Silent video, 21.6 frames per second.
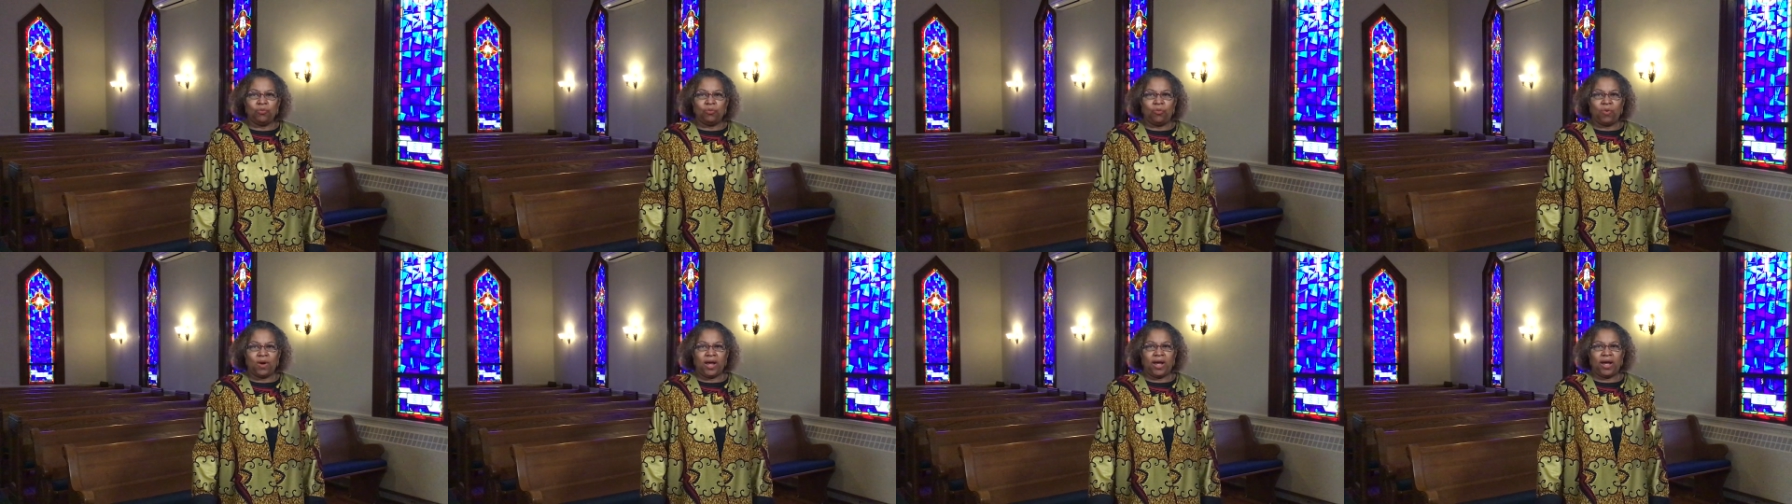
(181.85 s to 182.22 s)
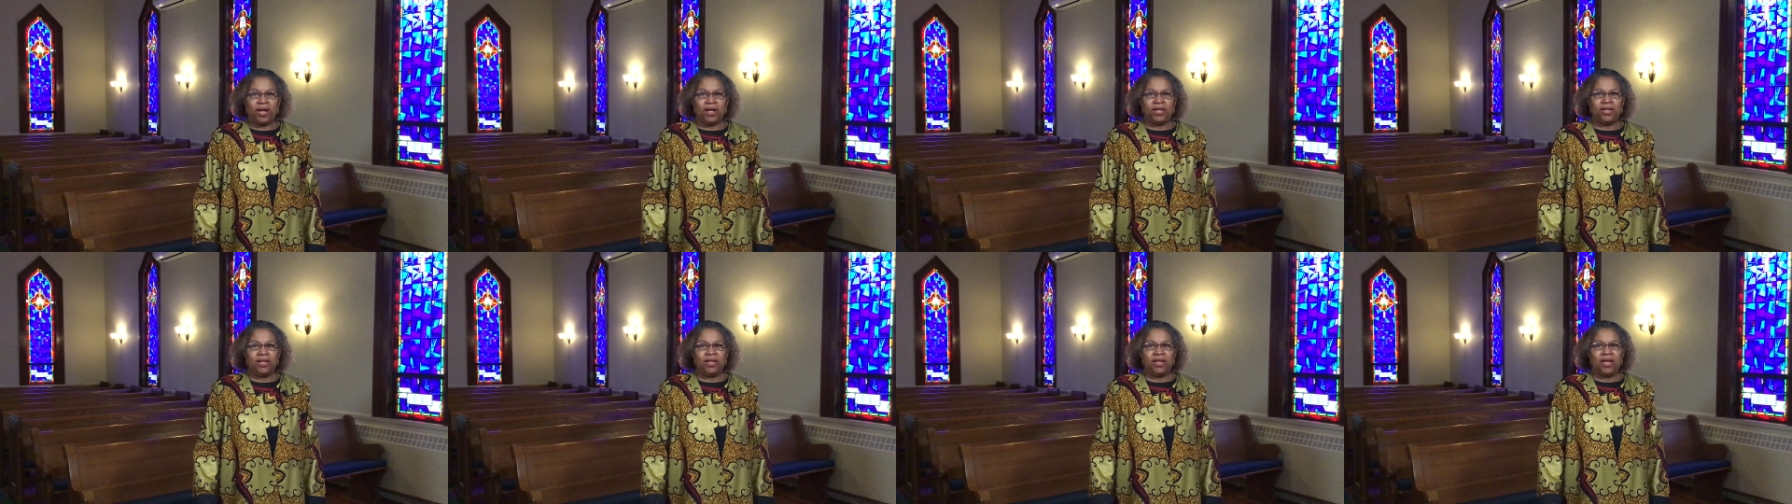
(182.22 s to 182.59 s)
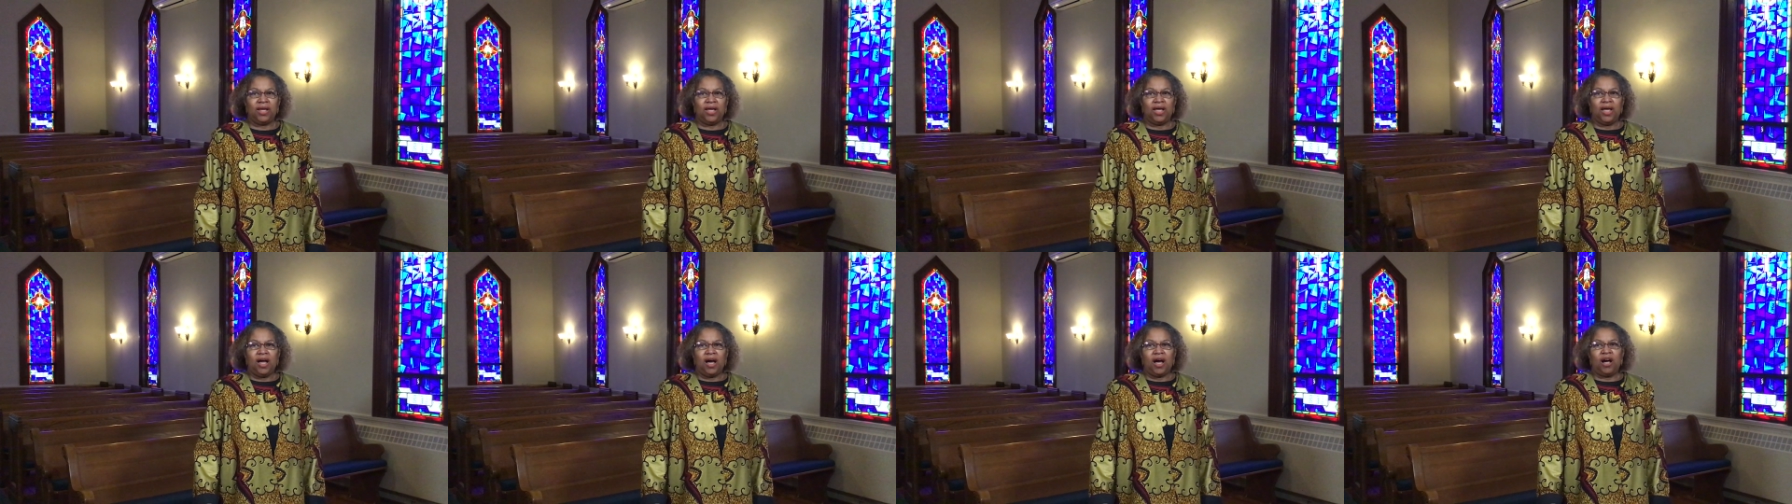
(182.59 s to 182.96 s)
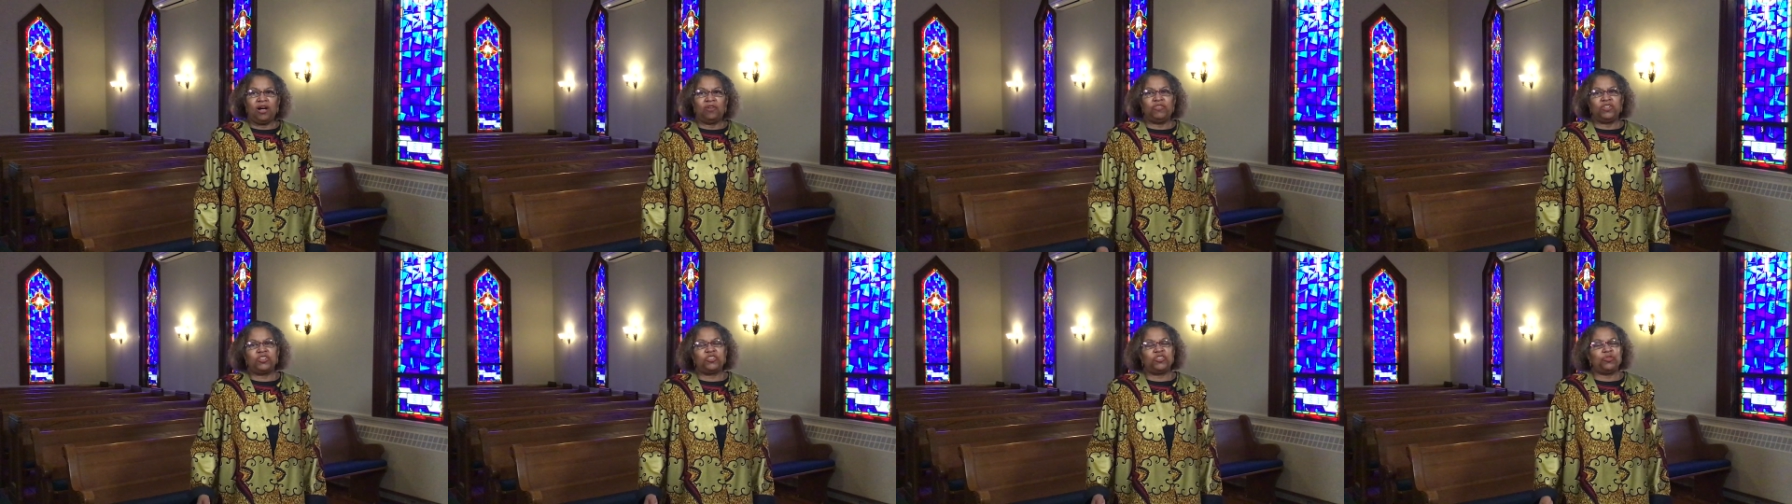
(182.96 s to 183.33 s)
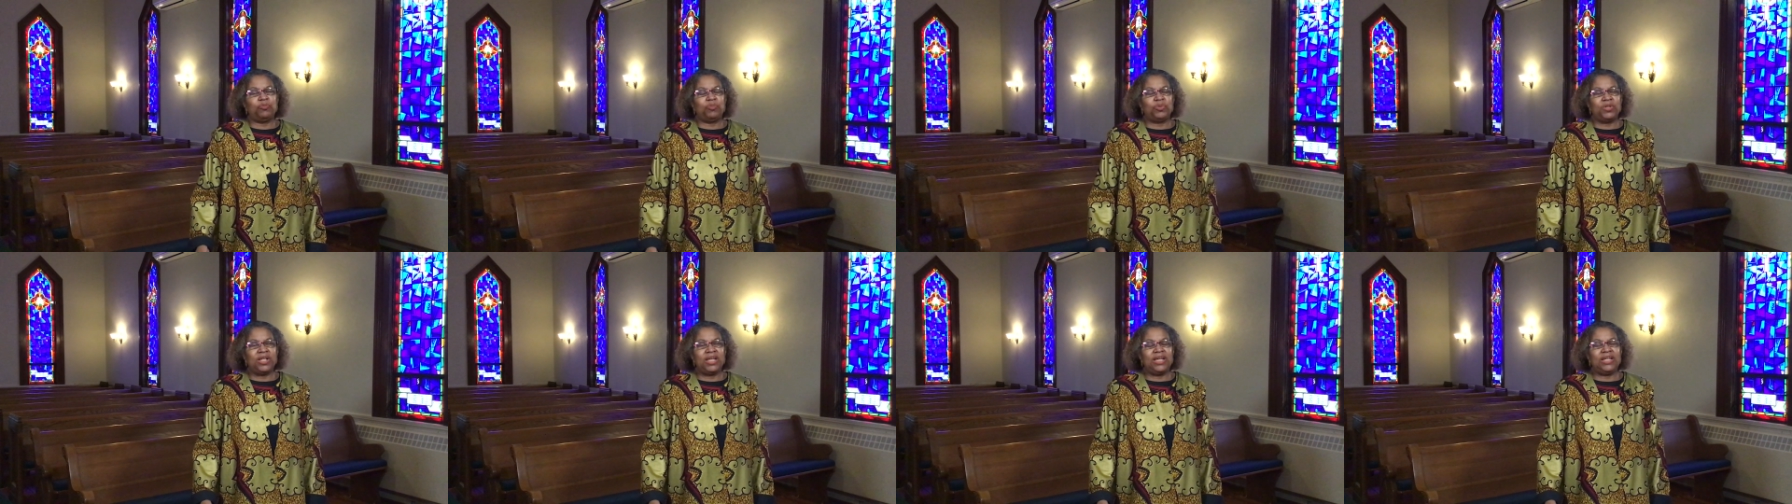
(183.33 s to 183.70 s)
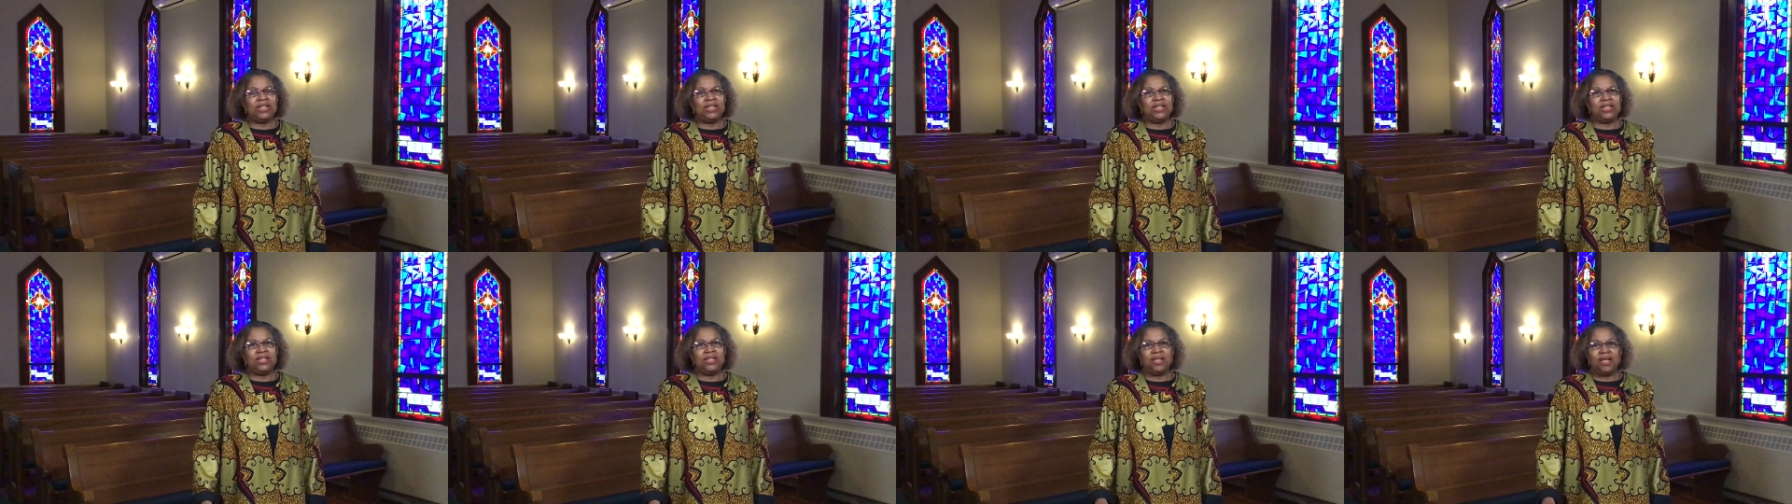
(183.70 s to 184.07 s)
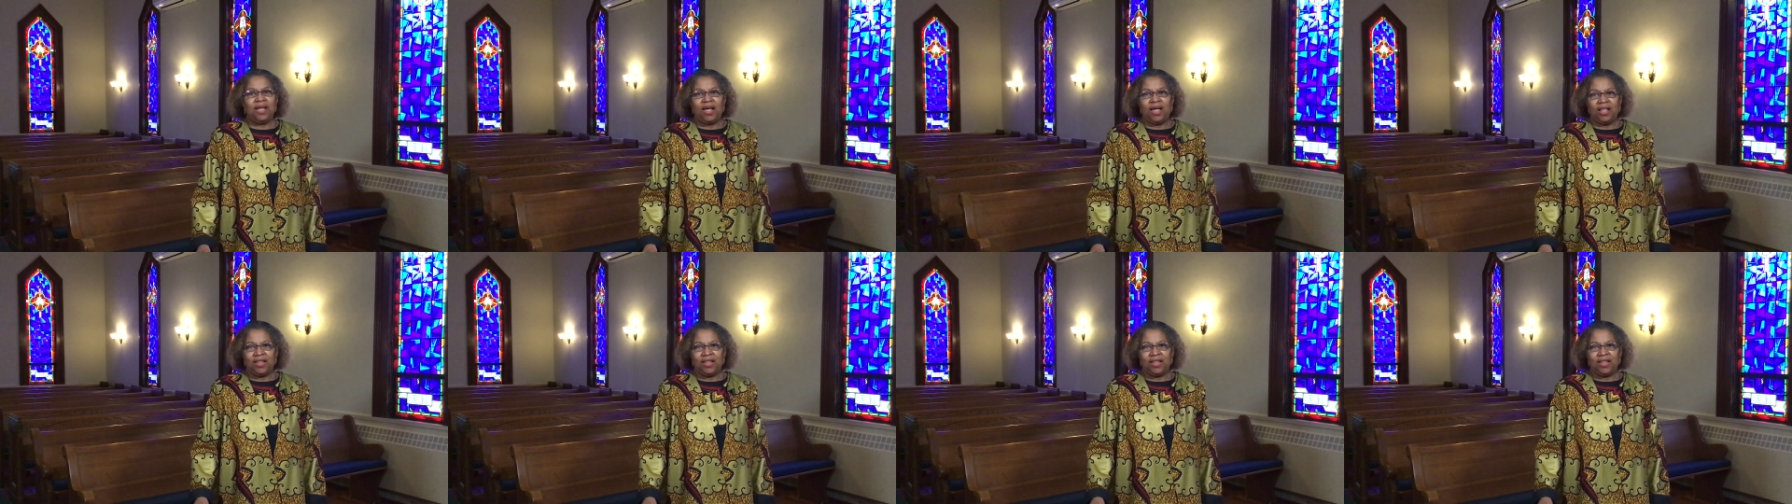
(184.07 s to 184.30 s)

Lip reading: way of explaining